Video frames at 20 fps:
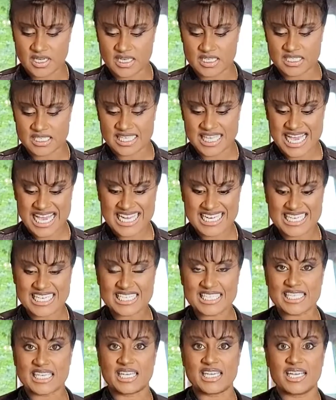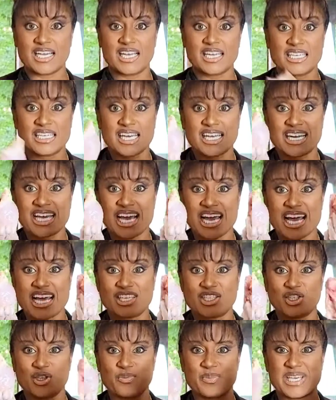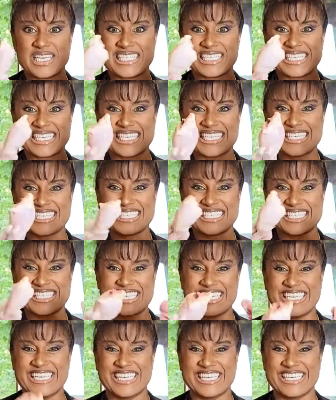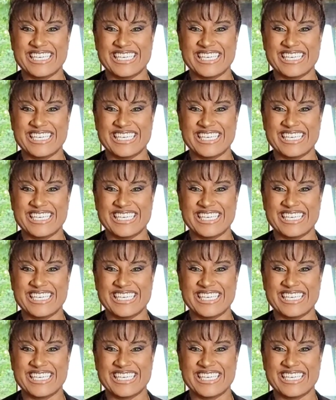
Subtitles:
it's that easy. Ta-da, 2 pieces.